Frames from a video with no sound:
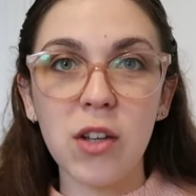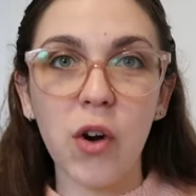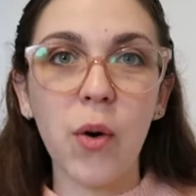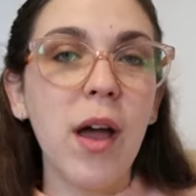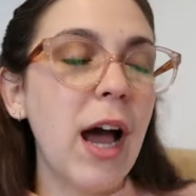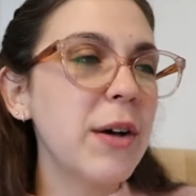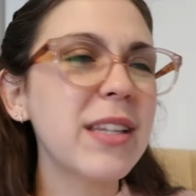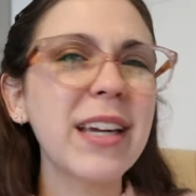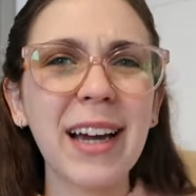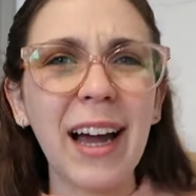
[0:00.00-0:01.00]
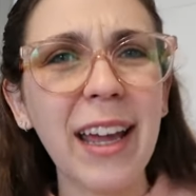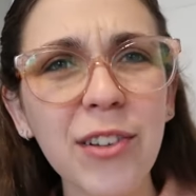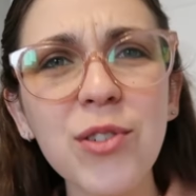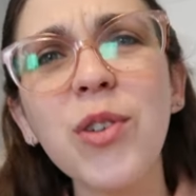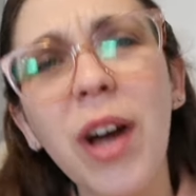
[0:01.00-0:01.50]
So I was like,
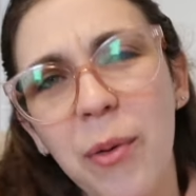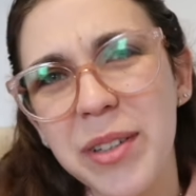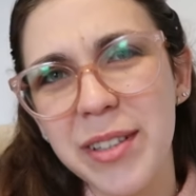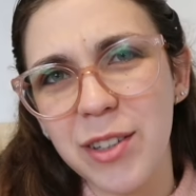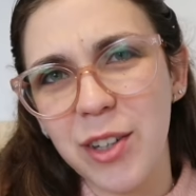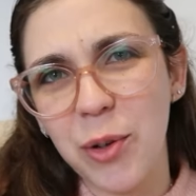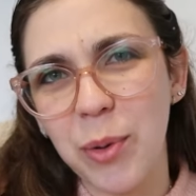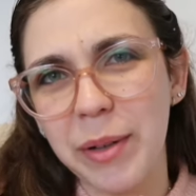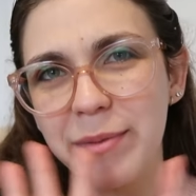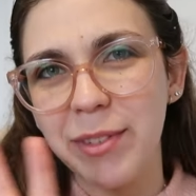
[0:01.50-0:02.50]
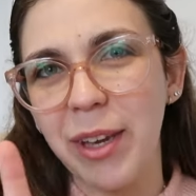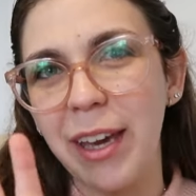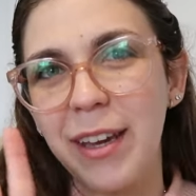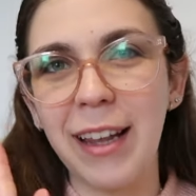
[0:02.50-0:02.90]
and also I wanted a cute one, okay?